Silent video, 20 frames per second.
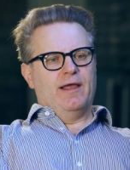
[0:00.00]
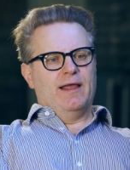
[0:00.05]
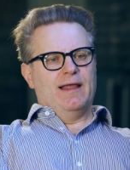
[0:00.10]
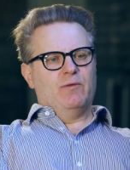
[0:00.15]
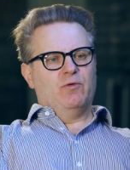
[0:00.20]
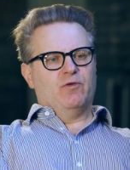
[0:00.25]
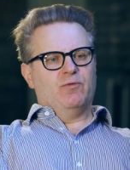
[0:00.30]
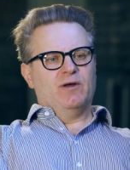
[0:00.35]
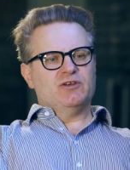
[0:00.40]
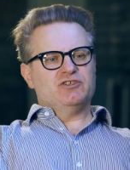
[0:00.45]

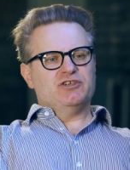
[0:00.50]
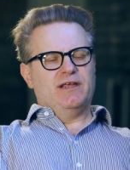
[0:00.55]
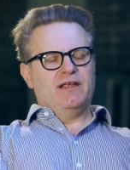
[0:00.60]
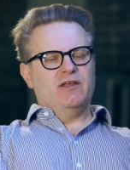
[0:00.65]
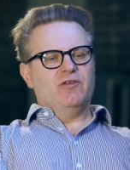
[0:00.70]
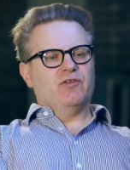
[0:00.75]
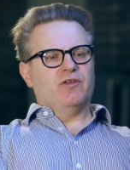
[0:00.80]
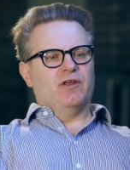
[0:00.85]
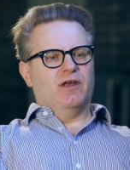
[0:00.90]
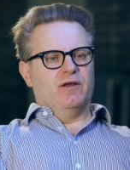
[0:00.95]
it was much
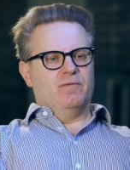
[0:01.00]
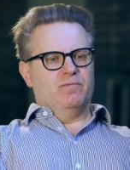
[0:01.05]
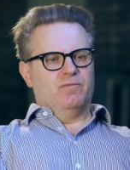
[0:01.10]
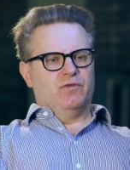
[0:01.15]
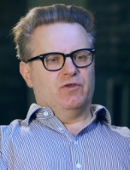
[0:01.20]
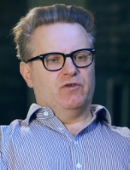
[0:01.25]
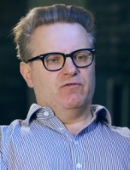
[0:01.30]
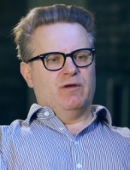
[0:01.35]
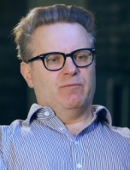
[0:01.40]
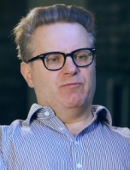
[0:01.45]
easier
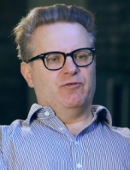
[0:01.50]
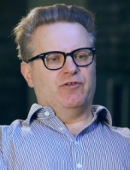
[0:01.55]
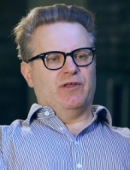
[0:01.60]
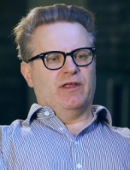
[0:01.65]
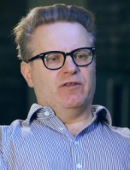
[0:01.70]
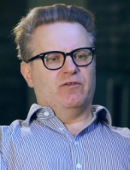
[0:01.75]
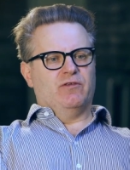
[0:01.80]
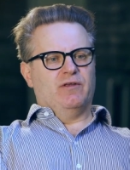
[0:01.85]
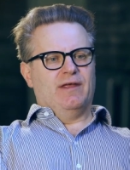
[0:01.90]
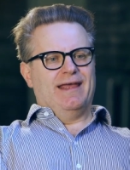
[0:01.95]
to
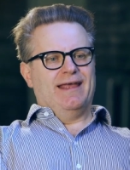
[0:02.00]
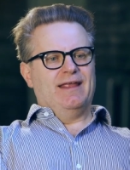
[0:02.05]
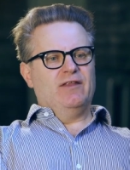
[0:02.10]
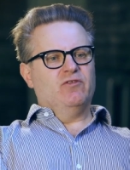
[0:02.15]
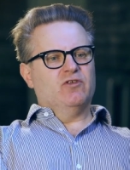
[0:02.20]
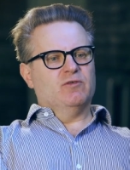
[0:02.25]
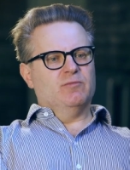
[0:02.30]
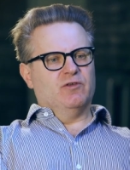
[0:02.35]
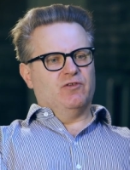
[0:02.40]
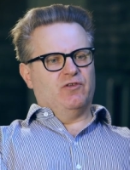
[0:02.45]
represent
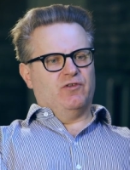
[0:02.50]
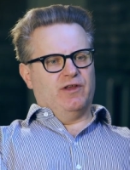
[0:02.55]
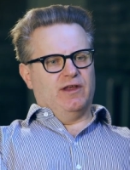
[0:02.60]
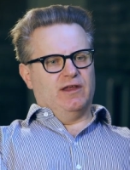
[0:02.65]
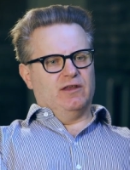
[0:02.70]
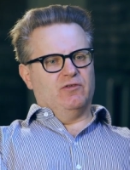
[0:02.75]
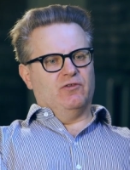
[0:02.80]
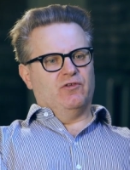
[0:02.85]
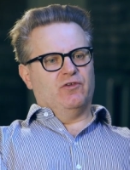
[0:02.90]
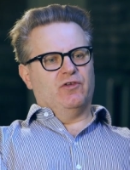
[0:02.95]
intimate
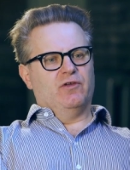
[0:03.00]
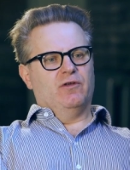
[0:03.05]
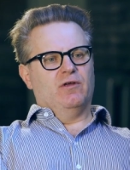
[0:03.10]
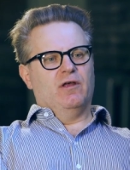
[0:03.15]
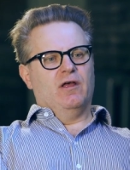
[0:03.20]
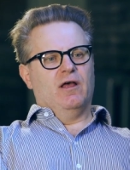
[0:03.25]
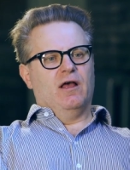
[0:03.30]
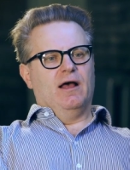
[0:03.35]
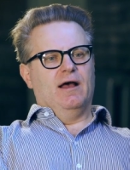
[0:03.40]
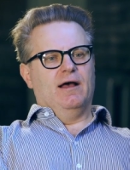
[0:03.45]
scenes,
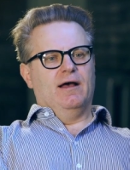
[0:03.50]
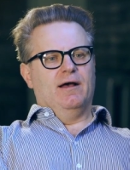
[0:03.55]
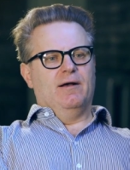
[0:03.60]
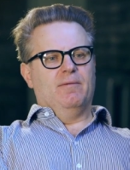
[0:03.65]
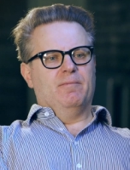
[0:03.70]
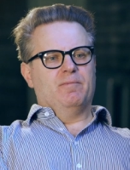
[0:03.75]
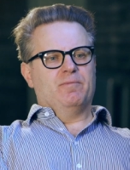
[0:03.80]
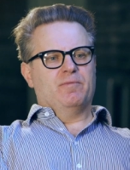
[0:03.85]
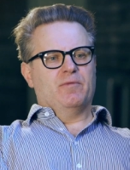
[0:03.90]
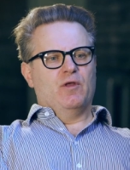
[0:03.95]

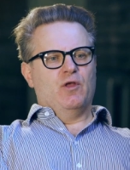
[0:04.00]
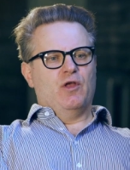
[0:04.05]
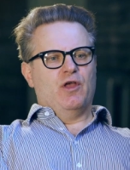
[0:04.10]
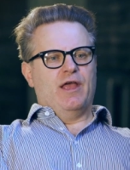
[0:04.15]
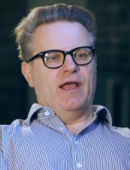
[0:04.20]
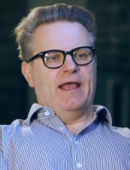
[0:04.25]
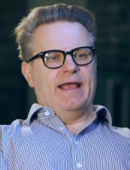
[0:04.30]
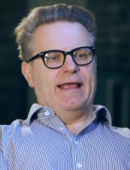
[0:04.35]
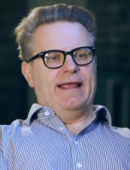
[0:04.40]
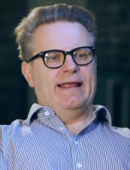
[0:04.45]
um,
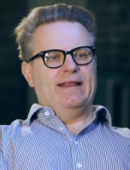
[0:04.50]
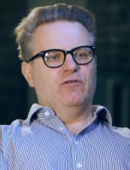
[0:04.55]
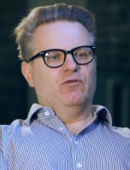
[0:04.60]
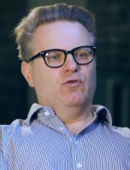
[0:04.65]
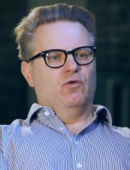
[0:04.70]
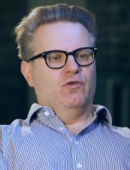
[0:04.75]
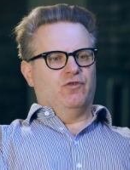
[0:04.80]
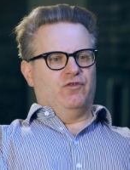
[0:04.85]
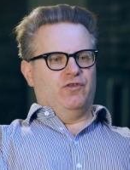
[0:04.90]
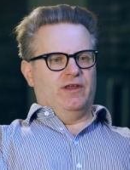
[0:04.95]

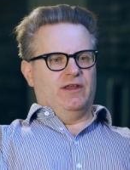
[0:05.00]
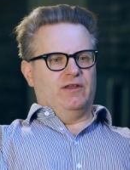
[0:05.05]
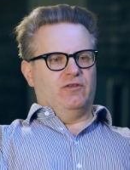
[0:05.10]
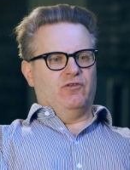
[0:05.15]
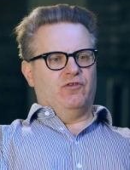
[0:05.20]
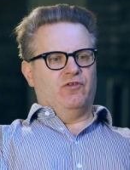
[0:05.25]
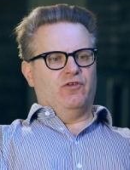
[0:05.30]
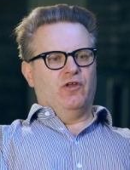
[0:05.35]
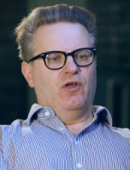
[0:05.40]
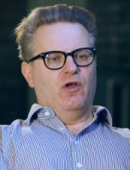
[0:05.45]
indoor
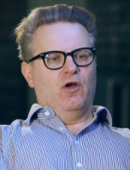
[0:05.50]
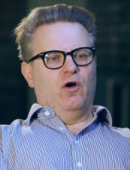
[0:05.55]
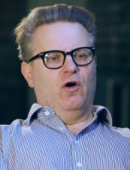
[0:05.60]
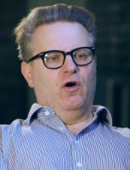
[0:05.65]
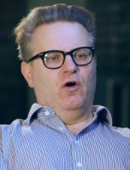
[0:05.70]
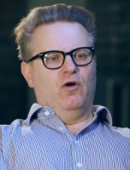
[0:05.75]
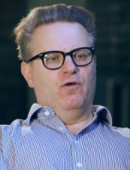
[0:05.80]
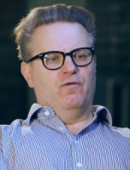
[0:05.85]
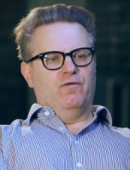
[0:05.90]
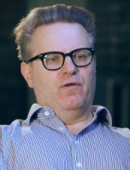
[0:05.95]
scenes
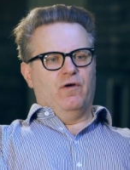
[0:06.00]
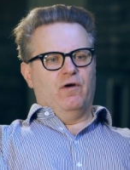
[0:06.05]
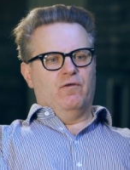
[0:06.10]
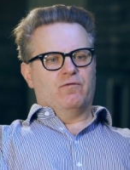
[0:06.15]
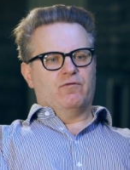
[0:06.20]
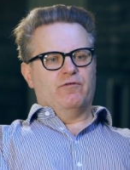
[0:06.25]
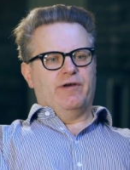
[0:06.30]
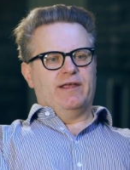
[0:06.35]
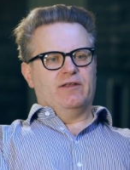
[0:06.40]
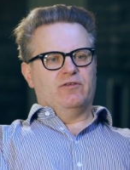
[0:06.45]
of,
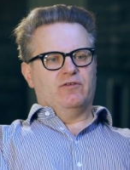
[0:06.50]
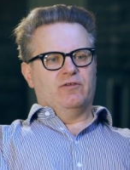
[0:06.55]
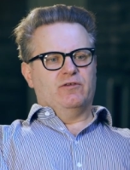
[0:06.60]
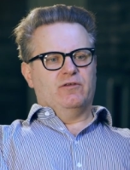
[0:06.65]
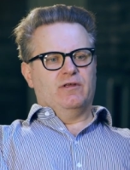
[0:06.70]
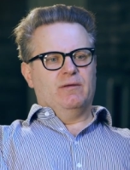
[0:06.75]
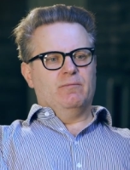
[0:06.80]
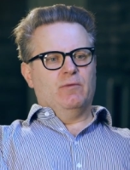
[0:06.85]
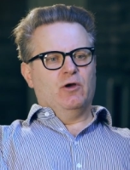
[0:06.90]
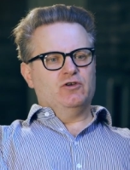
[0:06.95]
of great
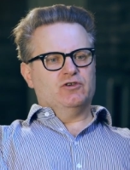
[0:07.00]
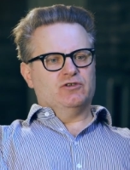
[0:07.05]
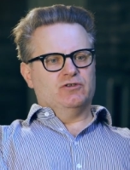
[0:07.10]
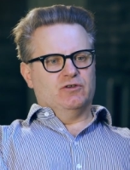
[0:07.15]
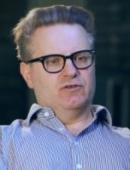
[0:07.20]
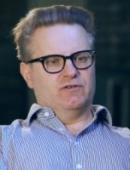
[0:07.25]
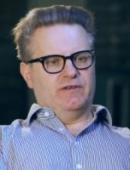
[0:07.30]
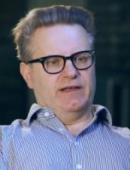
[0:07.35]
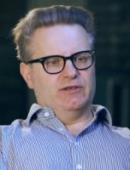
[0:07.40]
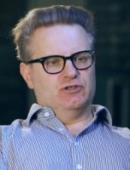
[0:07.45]

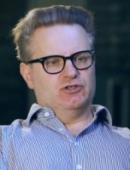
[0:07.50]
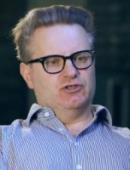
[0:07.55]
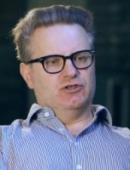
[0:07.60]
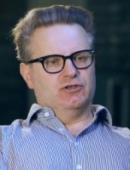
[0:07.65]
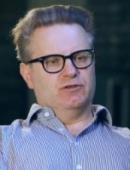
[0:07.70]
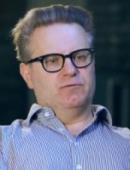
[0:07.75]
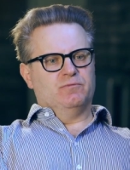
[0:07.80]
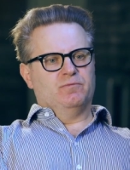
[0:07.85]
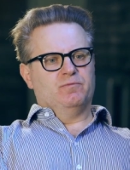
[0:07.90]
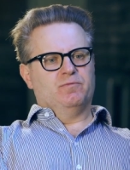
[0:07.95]
emotional
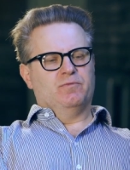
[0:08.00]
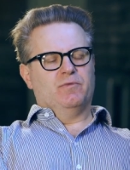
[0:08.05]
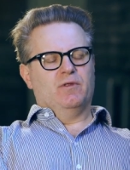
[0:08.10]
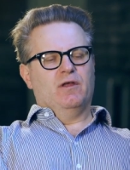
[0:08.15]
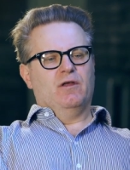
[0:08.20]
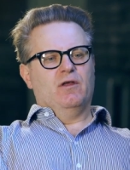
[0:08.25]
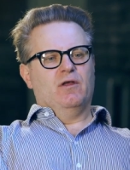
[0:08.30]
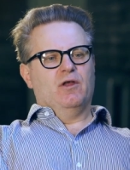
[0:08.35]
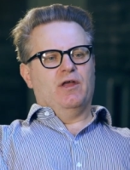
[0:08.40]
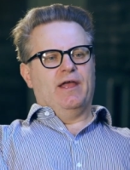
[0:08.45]
tension
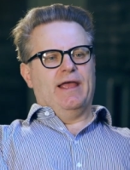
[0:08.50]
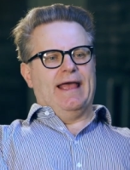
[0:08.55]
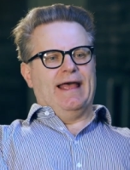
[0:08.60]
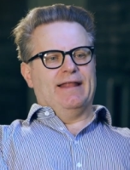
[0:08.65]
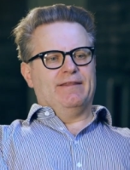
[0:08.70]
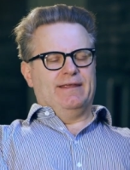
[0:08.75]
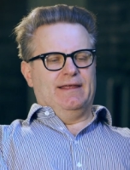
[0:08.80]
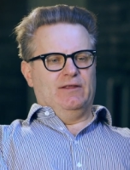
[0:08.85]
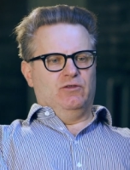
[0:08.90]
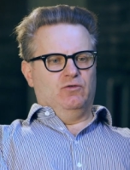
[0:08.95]

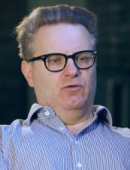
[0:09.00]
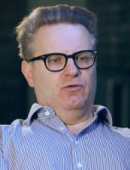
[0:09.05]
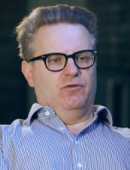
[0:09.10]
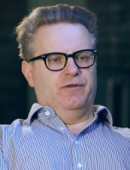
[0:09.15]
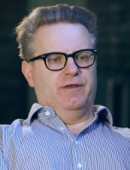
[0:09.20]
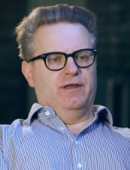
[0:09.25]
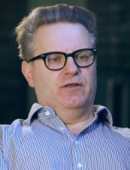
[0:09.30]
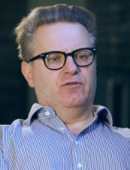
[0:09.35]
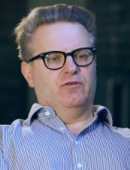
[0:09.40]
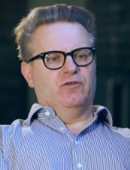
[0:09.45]
at the indoor
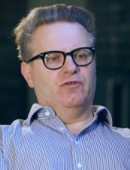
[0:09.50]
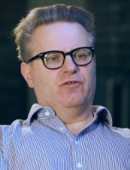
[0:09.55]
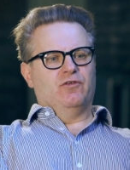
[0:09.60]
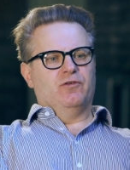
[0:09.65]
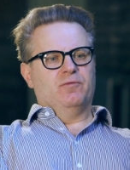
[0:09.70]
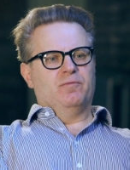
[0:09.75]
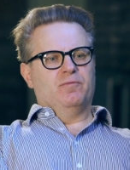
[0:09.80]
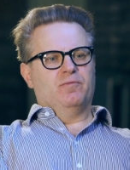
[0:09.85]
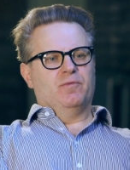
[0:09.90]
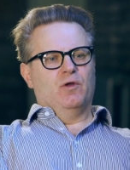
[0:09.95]

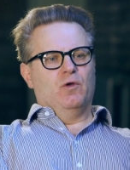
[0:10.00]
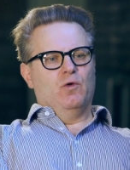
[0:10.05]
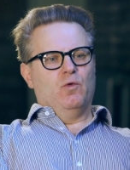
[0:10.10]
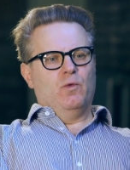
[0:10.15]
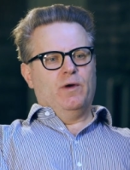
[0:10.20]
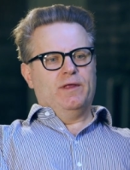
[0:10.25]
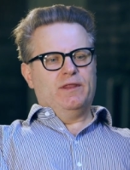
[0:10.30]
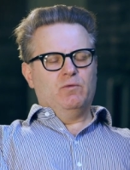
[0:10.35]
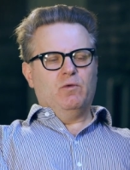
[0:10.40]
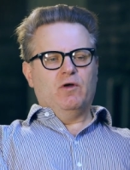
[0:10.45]
theatres,
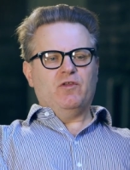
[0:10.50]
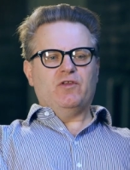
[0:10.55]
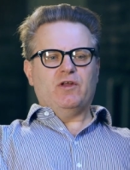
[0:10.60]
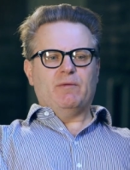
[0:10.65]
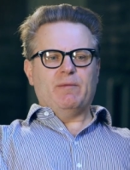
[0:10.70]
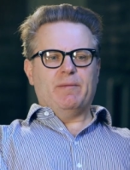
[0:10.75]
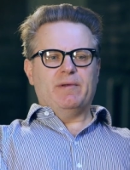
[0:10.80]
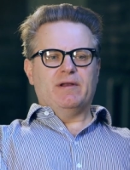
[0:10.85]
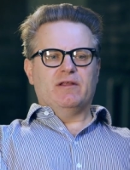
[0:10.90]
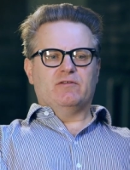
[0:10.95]
where there was
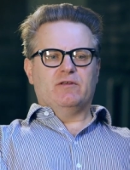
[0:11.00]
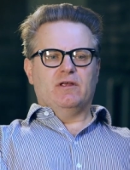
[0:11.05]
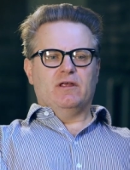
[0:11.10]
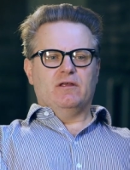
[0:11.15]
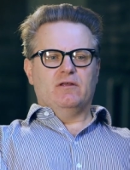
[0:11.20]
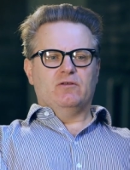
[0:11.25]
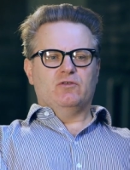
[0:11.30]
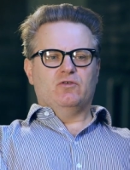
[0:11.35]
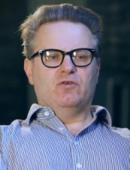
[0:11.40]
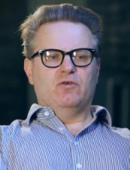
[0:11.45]
some
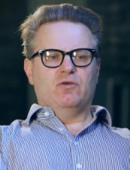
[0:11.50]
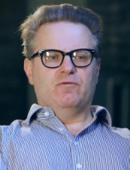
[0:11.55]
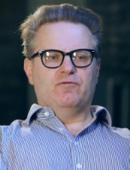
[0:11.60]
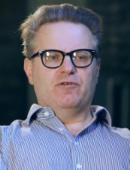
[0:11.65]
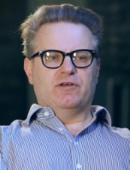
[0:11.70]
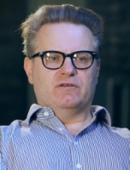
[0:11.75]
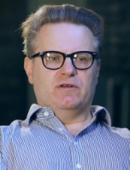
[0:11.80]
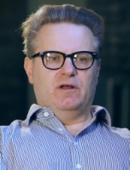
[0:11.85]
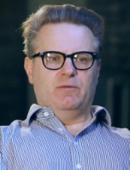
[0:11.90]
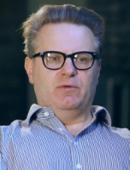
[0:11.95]
ability to,
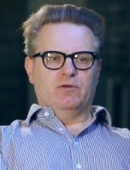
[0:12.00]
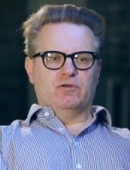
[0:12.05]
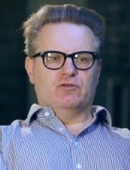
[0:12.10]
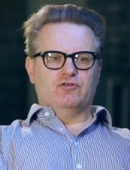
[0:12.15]
for example,